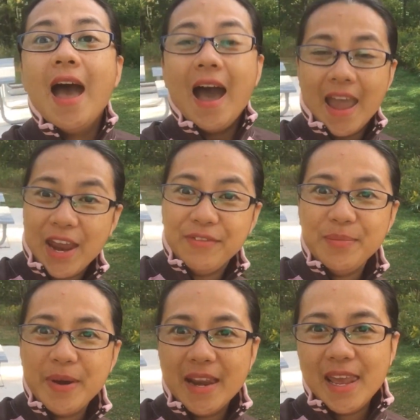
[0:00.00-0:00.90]
Hi
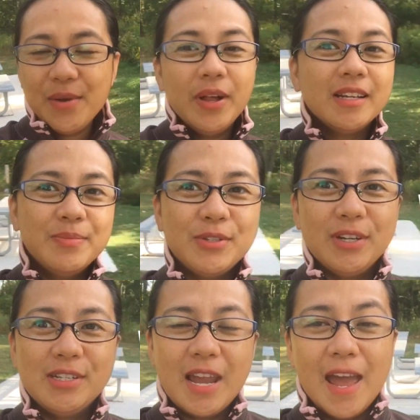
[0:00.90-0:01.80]
everybody, welcome to
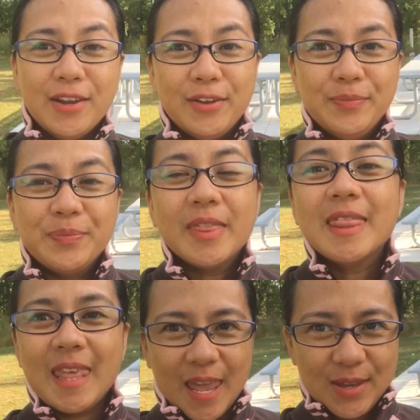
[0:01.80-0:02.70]
our channel.
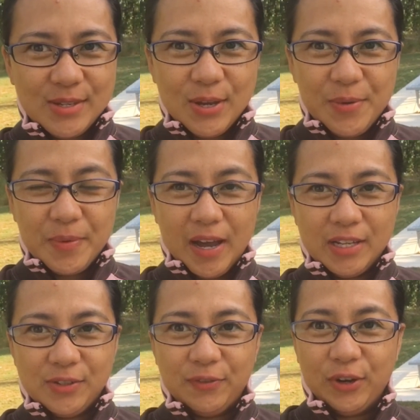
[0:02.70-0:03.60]
Thank you so
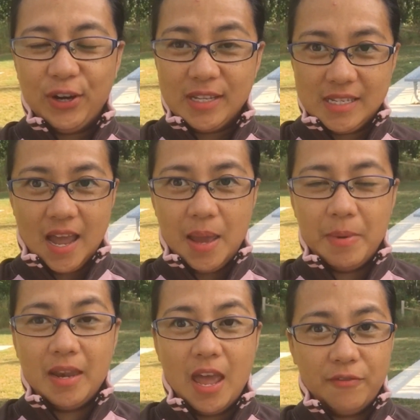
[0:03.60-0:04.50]
much for your time
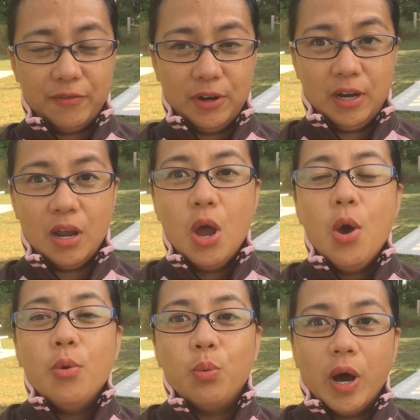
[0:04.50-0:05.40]
and effort
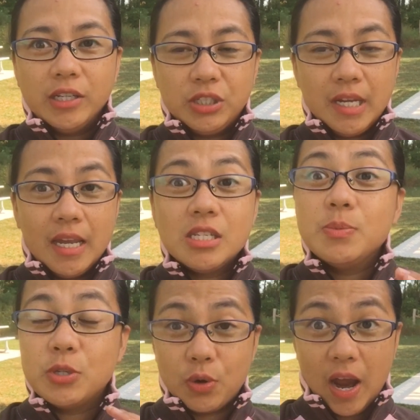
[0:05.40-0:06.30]
watching,
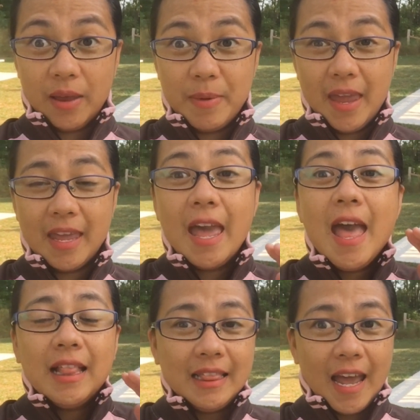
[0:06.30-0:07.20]
subscribing,
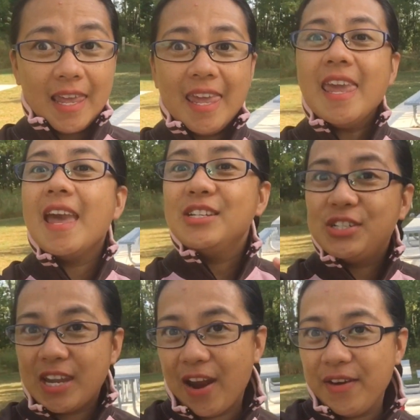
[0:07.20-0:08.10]
liking, and
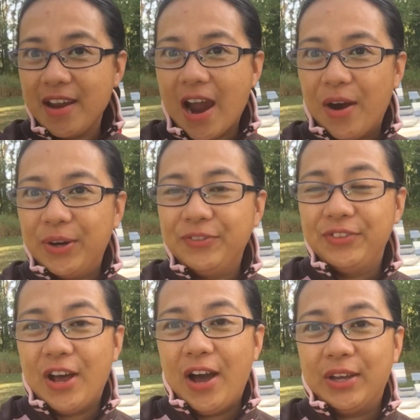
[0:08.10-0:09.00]
sharing our
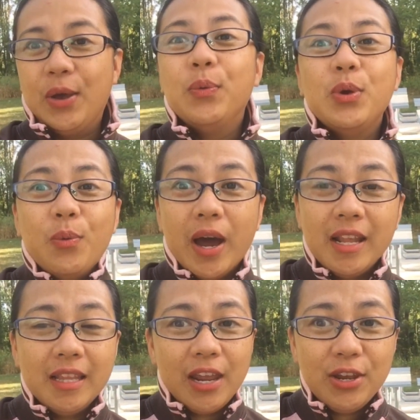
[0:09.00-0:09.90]
vlog. We want
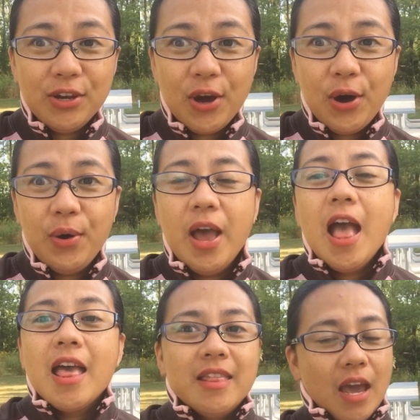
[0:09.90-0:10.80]
to let you know
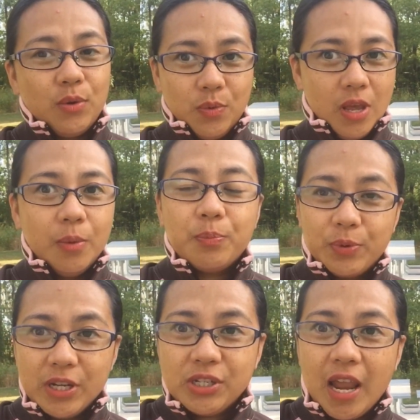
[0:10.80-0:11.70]
that we
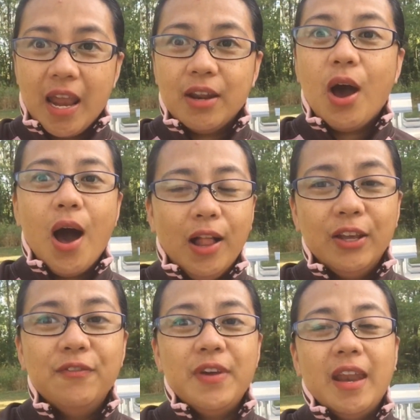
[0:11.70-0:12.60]
appreciate all
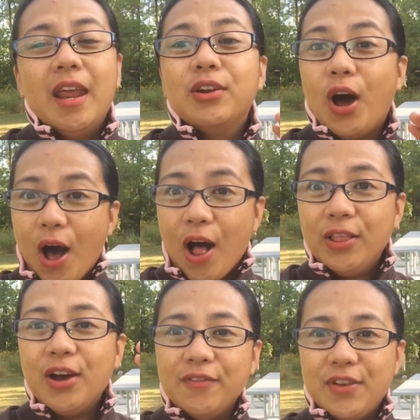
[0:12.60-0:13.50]
of it and
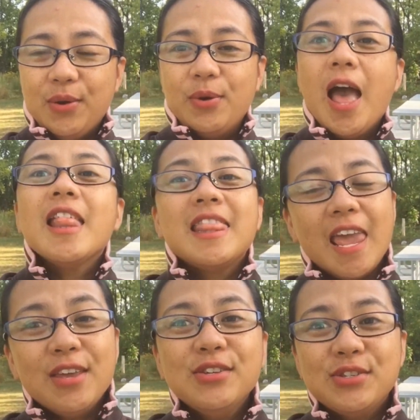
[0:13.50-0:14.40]
all of you.
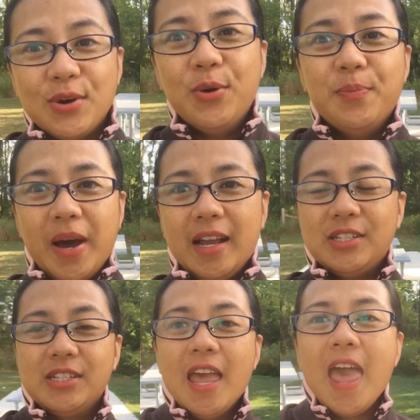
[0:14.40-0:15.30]
Thank you so much.